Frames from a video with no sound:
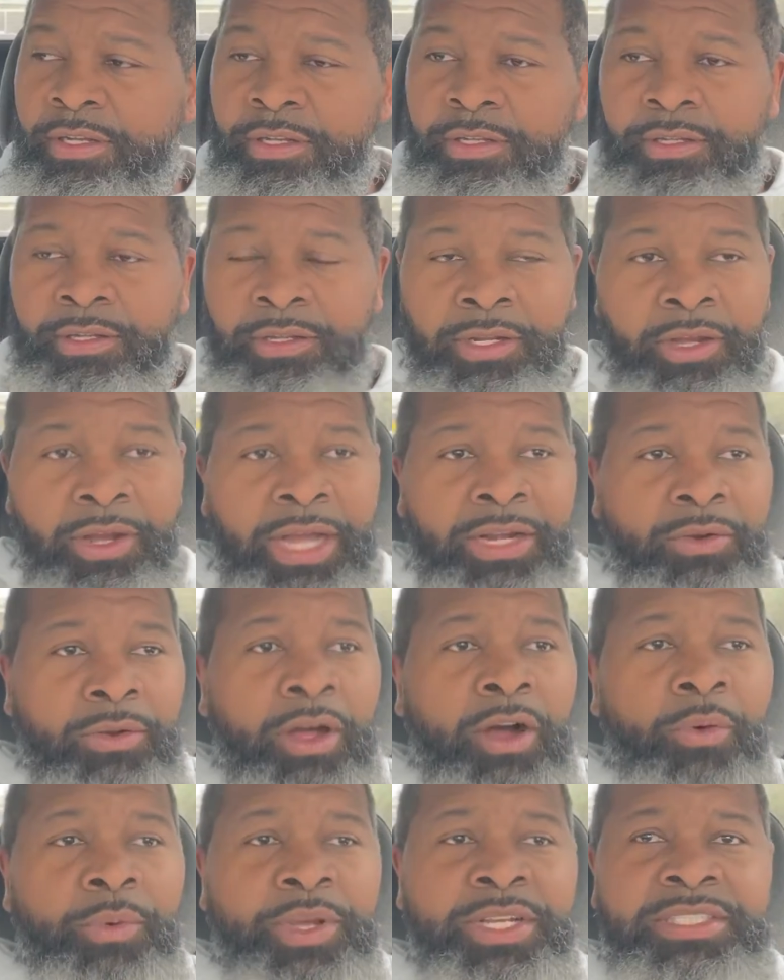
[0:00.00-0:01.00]
you know, I don't
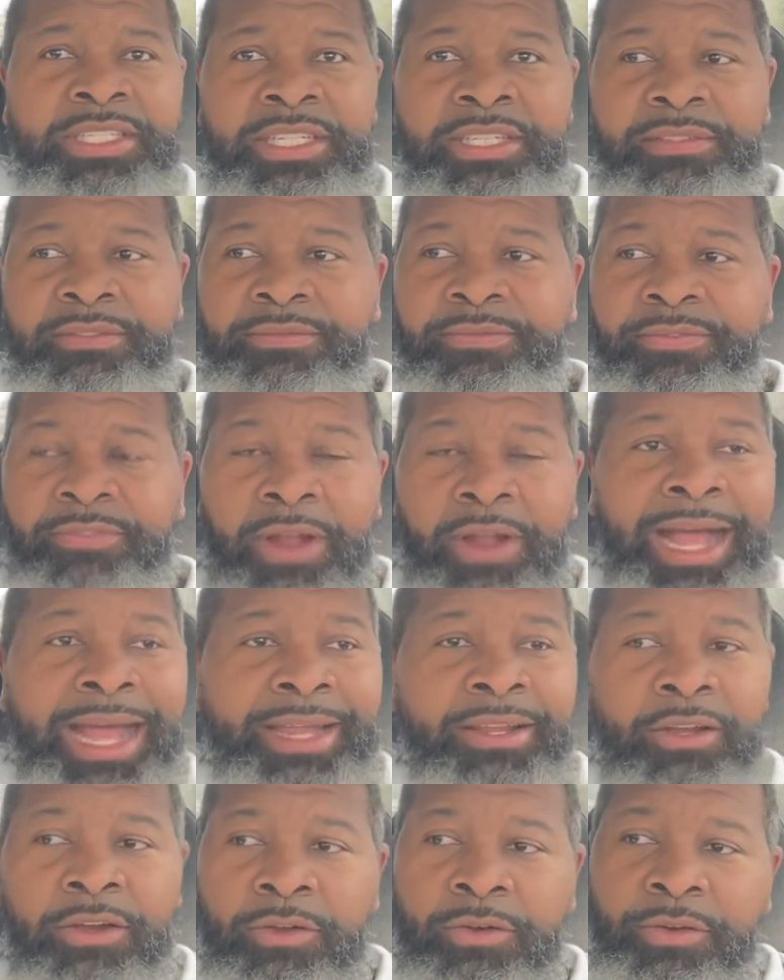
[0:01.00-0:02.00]
always eat
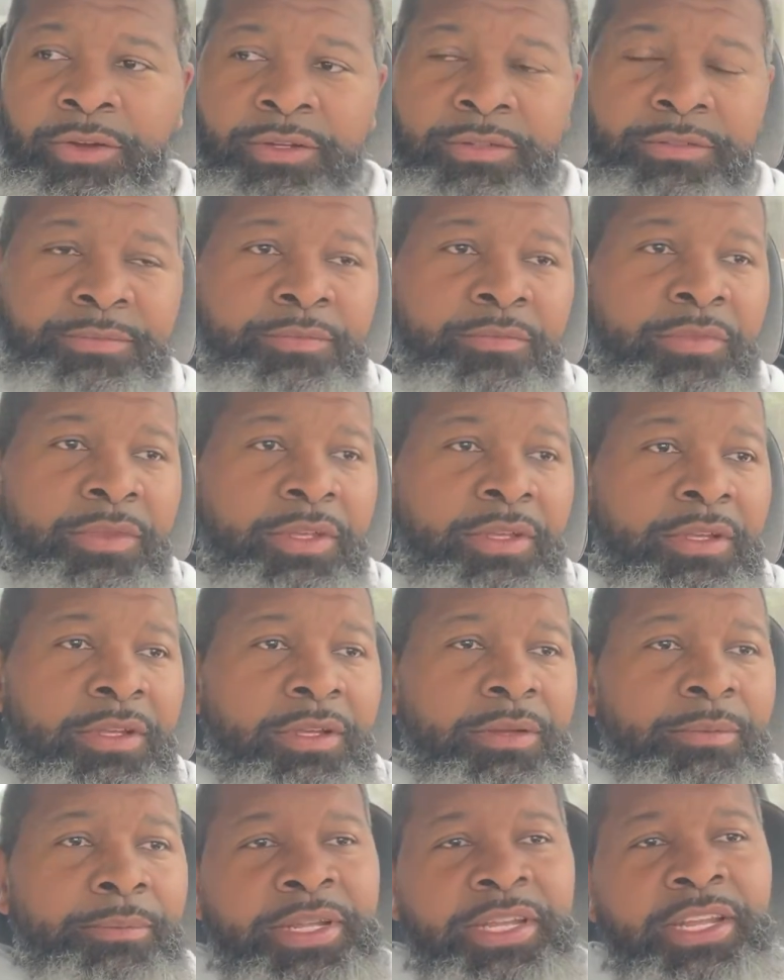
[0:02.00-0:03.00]
fried okra.
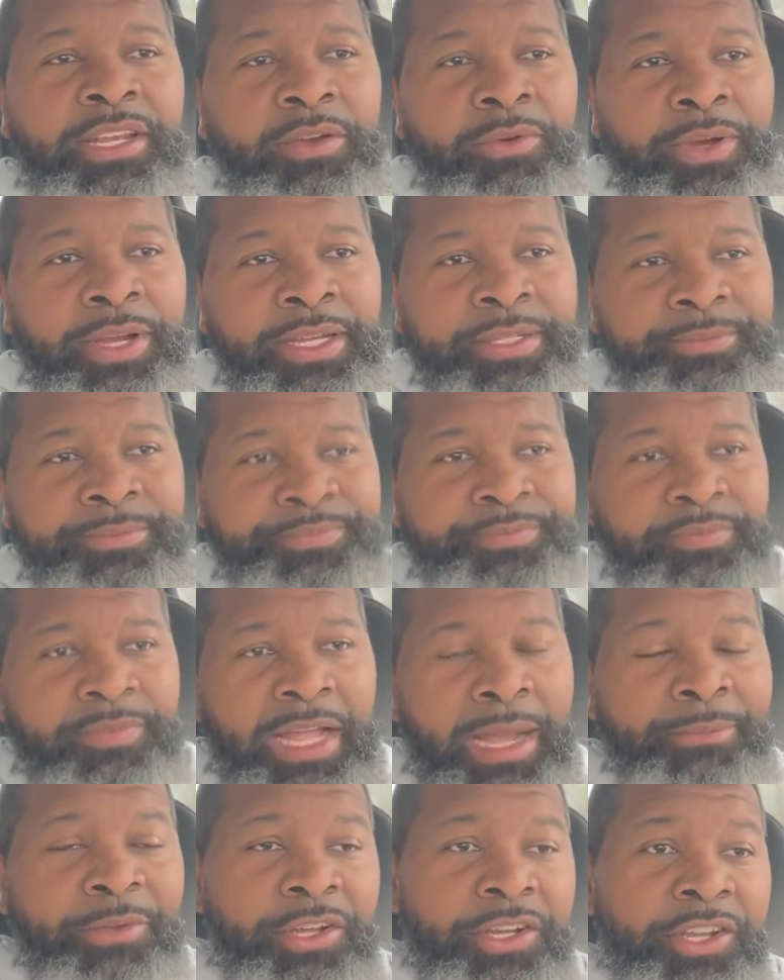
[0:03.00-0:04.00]
But anyway,
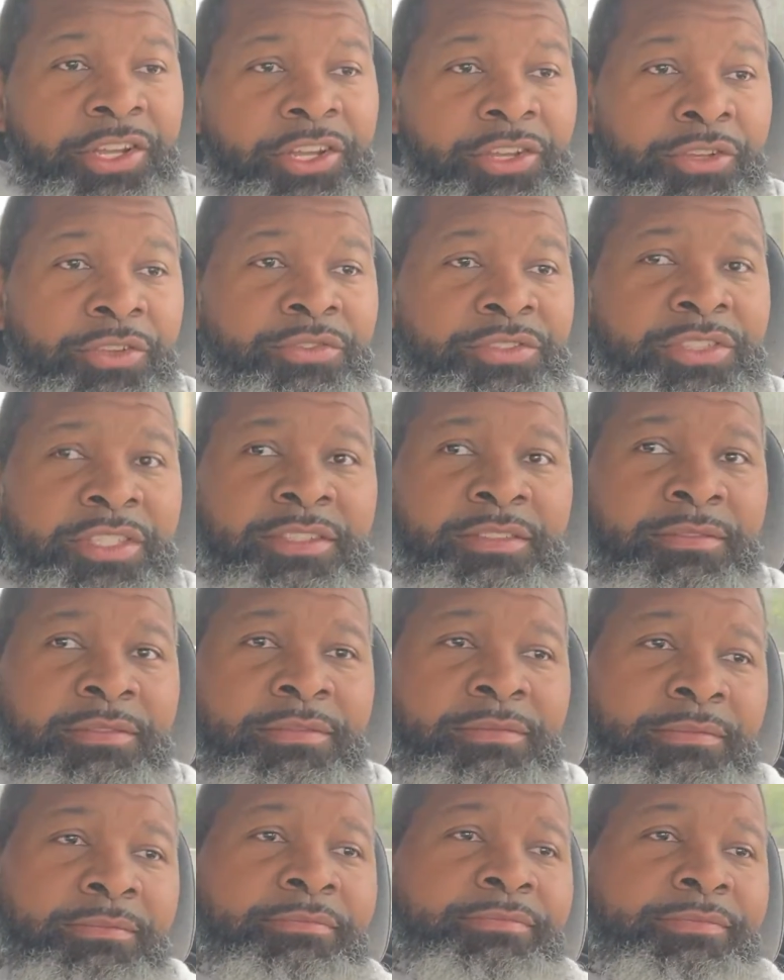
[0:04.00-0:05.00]
I'm going to use,
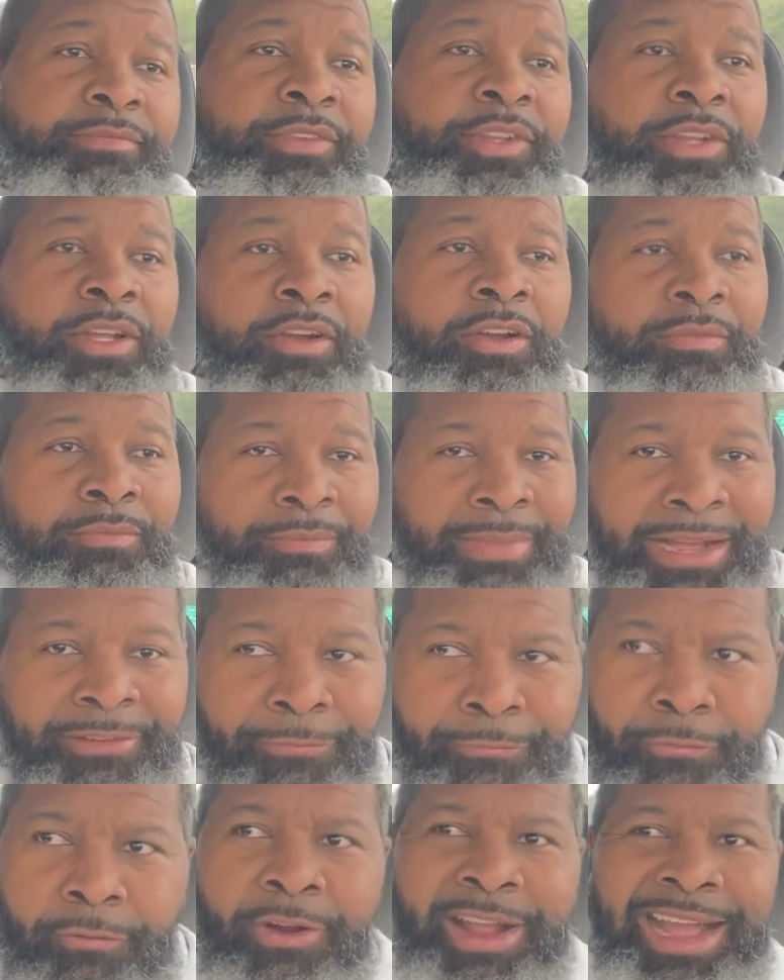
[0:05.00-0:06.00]
you know, my
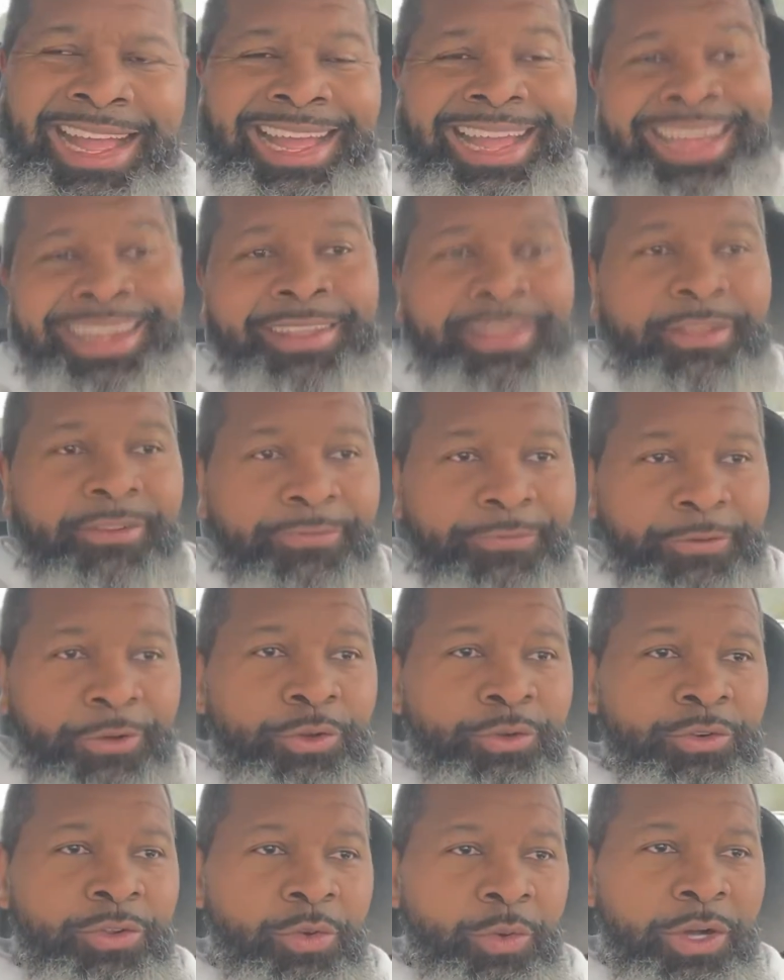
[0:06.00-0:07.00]
fried
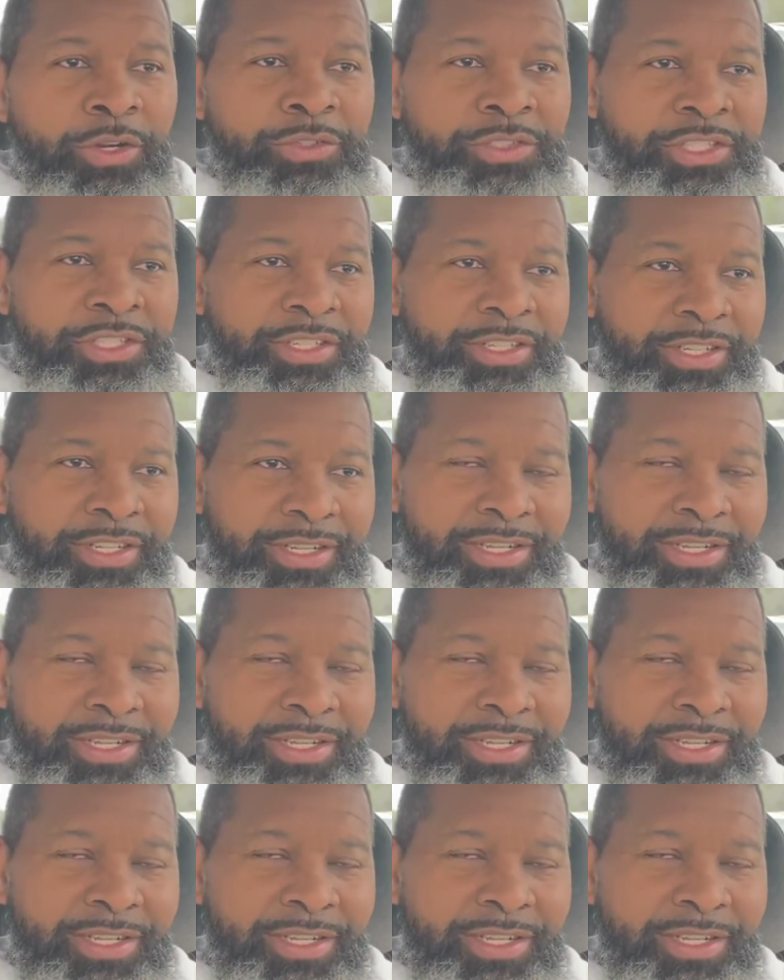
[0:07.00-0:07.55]
food quotient,